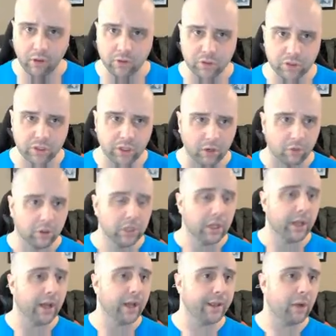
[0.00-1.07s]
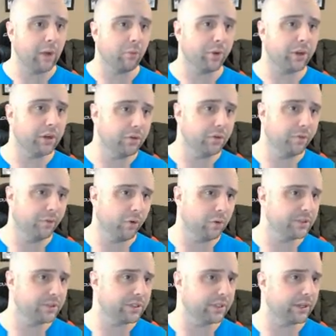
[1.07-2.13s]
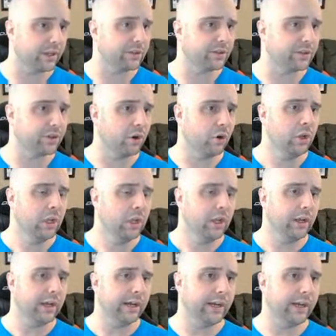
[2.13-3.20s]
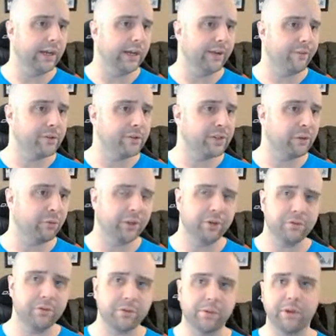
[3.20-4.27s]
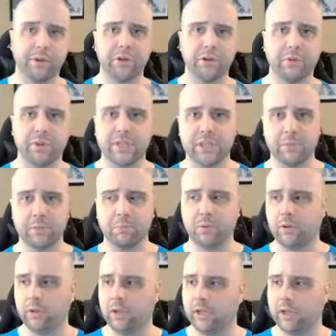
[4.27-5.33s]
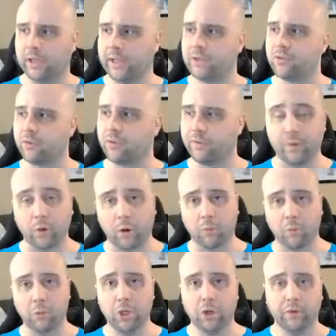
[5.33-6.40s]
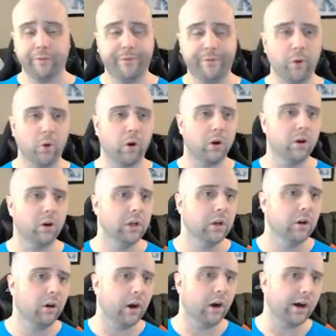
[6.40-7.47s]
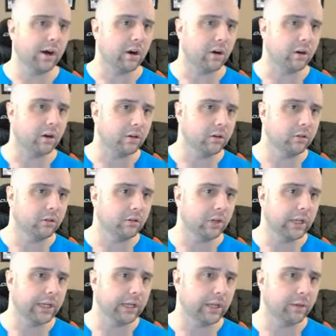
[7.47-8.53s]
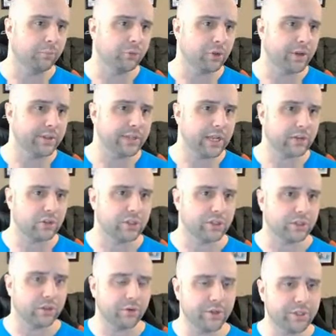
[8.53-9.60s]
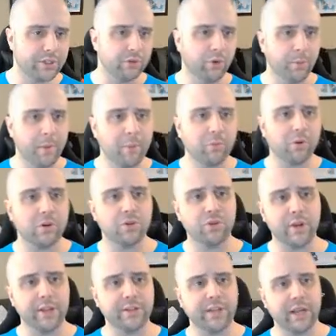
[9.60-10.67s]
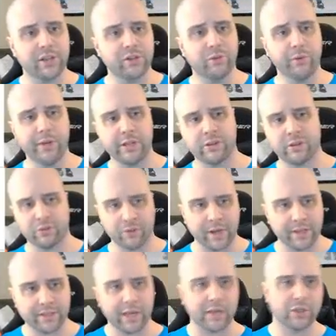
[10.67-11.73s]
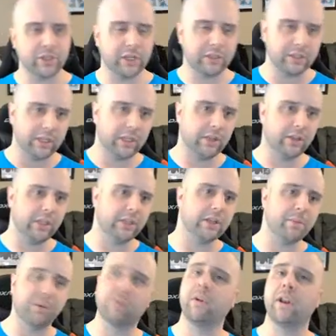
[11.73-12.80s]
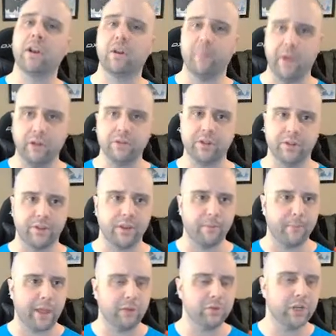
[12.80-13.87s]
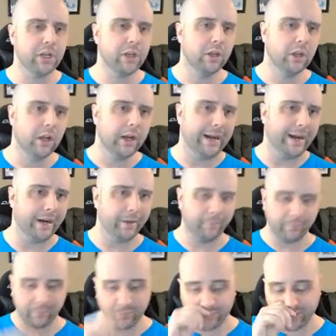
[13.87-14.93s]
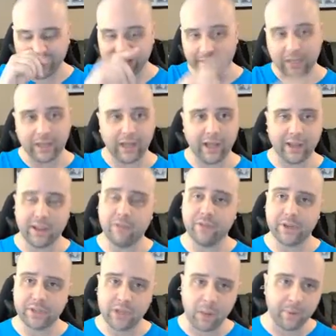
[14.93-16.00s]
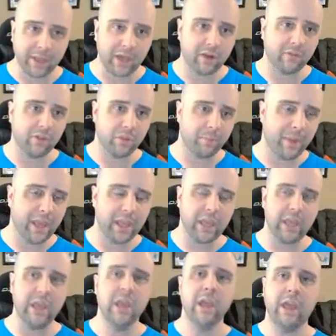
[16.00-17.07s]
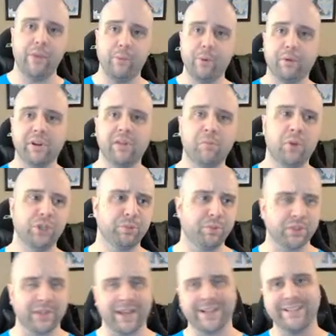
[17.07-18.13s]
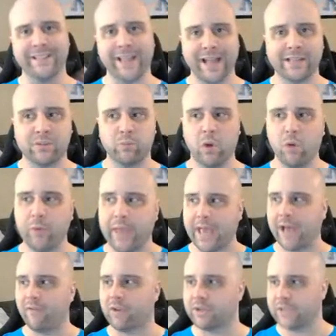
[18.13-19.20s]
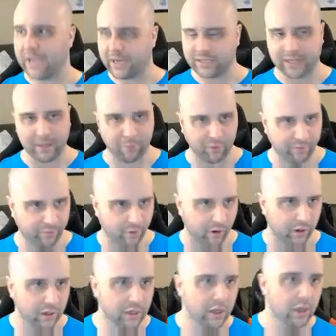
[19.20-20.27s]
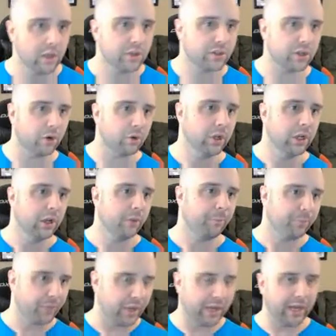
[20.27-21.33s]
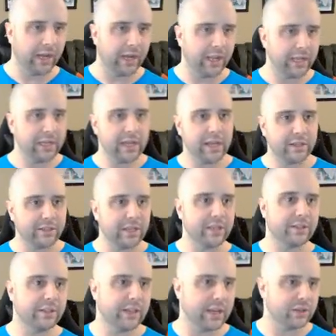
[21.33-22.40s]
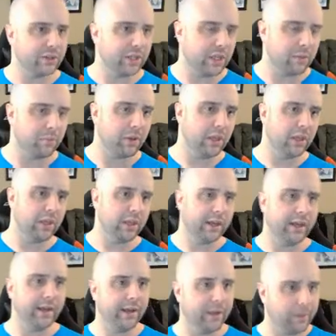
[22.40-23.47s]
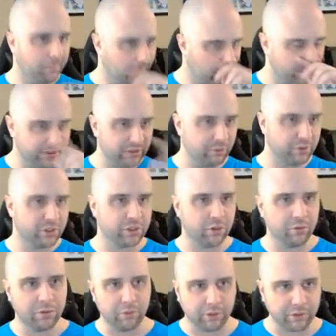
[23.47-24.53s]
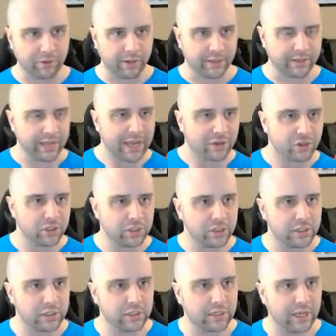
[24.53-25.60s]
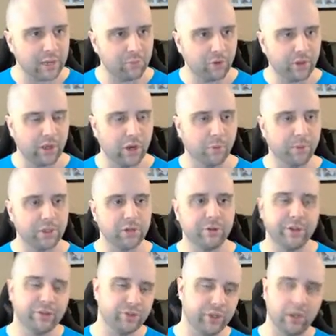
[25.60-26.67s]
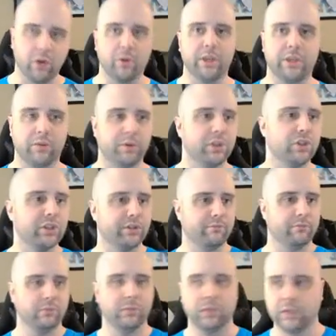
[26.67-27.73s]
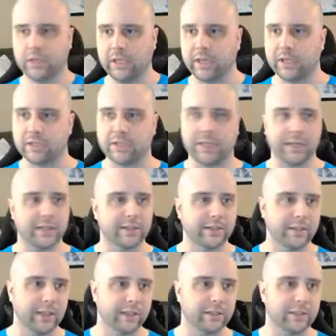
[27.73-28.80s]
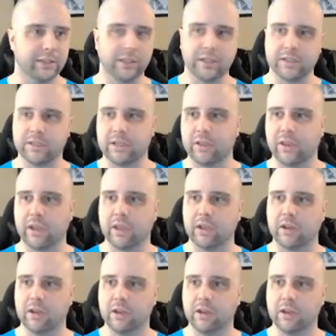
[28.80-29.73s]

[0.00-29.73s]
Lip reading: going to do forms today. So, first thing we're going to do is we're going to do a simple entry form for our transactions. So, as you remember our transactions, we got the transaction ID, the debit credit amount, so the amount, the account that is coming out of, and the payee, and we were going to have multiple tags. That's what we have our tag table for. So, in Access, it actually can be pretty easy. We just go into our transaction table here, but don't actually go into it. Just click it so that it's selected. You can see they can